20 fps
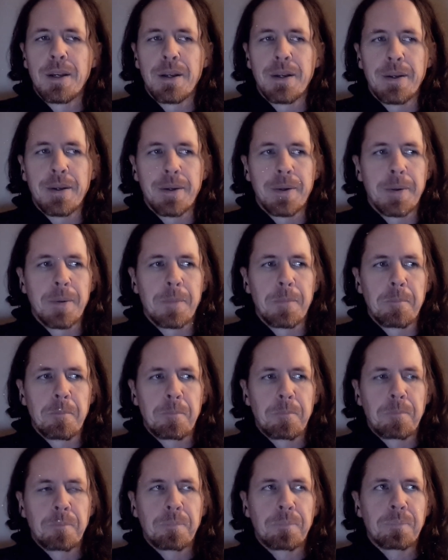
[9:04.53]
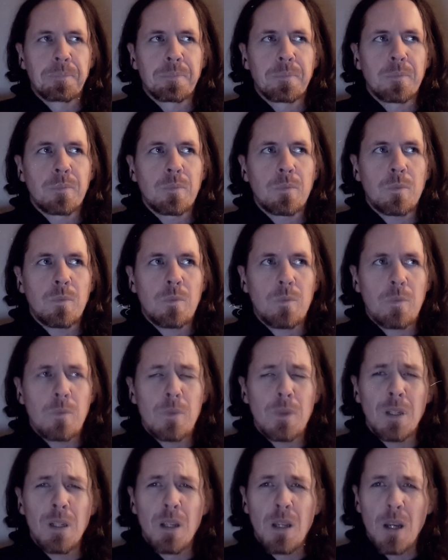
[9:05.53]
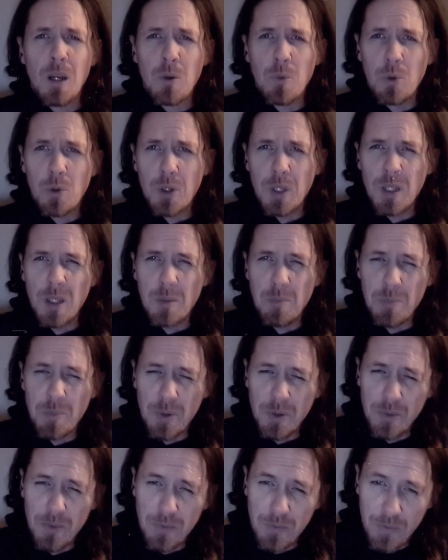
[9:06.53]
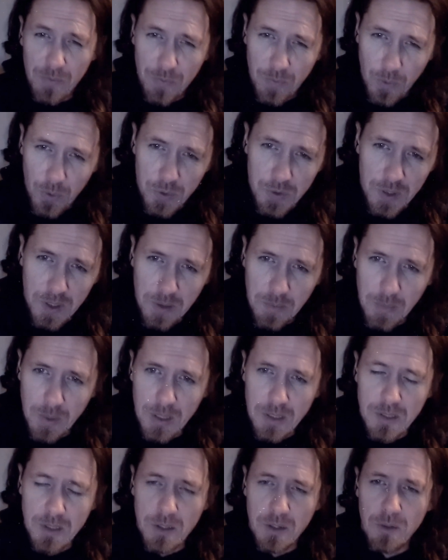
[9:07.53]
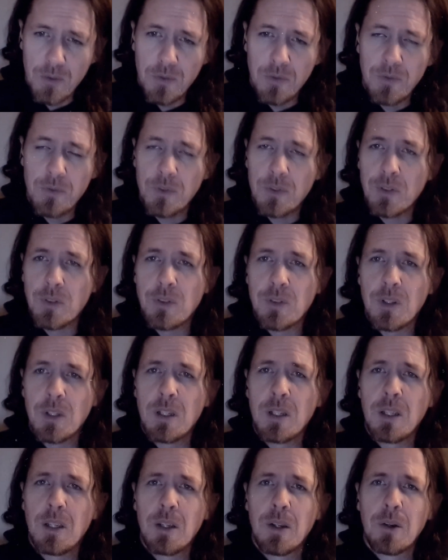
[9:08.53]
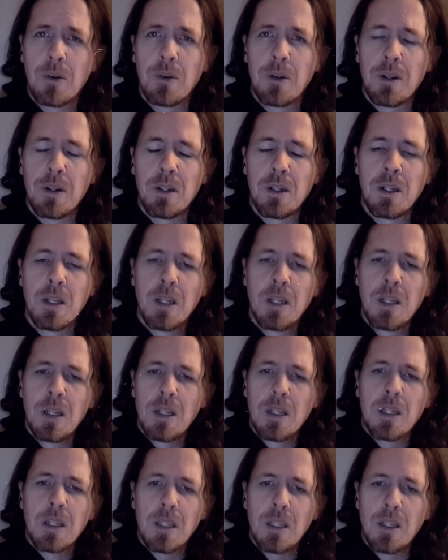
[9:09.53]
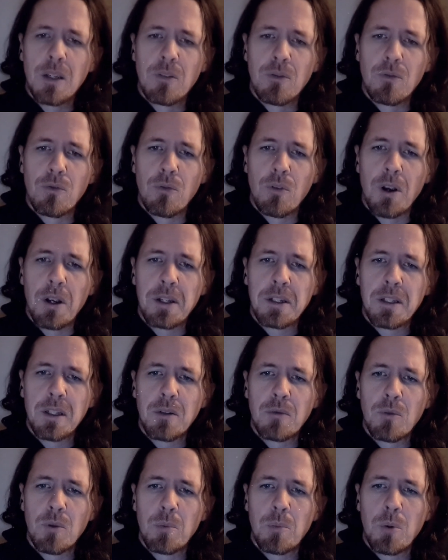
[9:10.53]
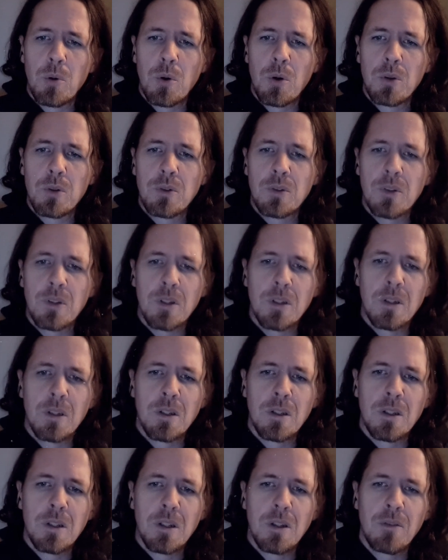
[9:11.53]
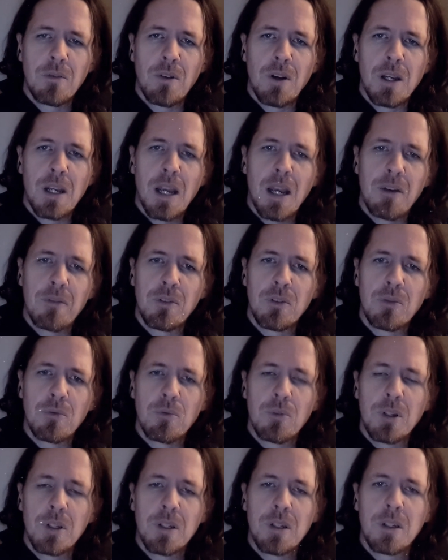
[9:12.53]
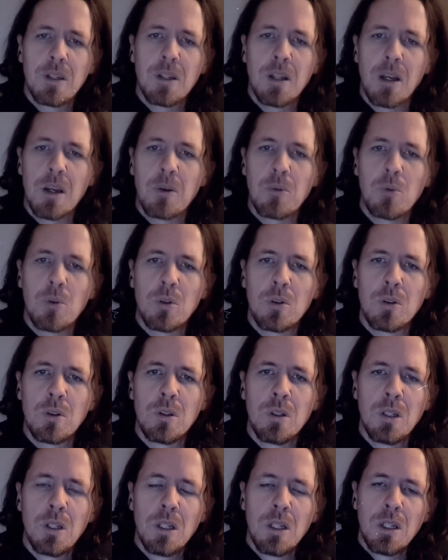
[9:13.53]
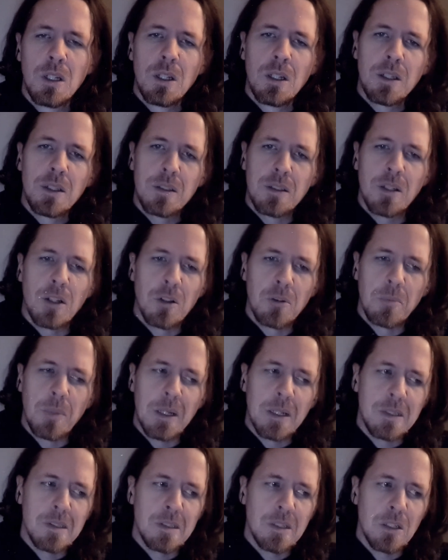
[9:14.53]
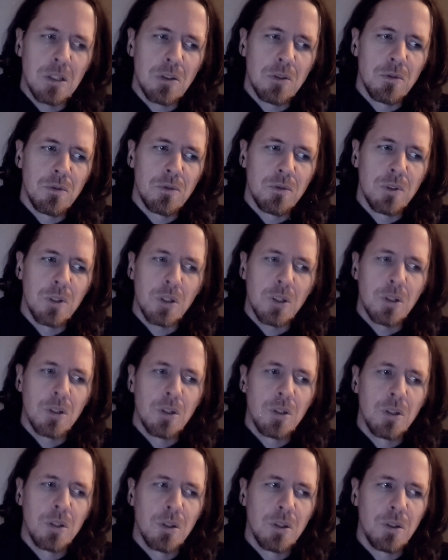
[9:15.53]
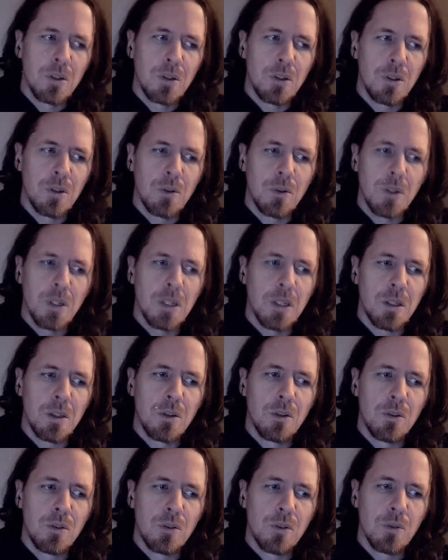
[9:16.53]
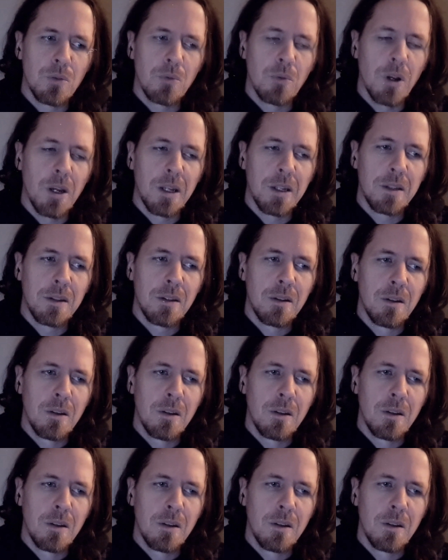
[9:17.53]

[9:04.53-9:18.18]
Um, I will keep forcing myself to sit here and give writing reports, and if I haven't written, I will tell myself, look, you need to write,